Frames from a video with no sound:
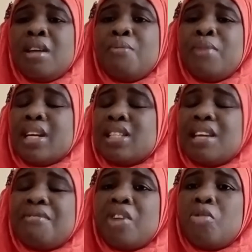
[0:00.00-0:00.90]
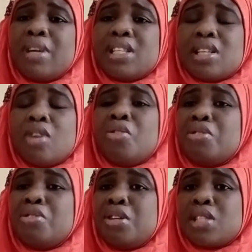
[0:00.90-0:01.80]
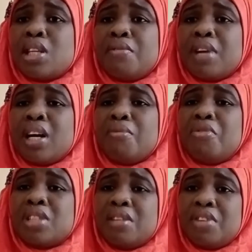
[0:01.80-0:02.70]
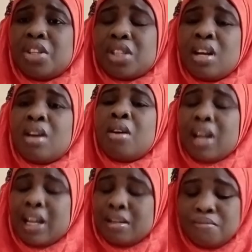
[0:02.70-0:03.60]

making the environment unconducive for the fish and